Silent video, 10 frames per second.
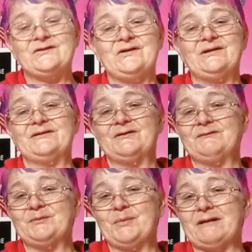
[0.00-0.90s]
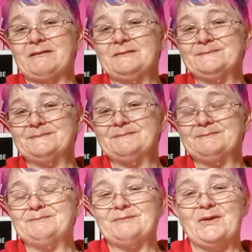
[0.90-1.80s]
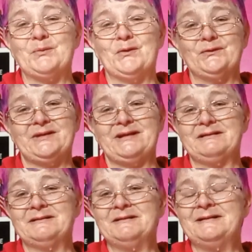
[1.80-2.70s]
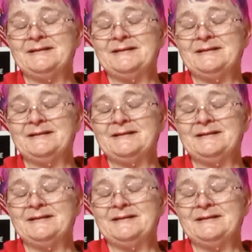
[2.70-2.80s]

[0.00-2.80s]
She deserved better. They both did.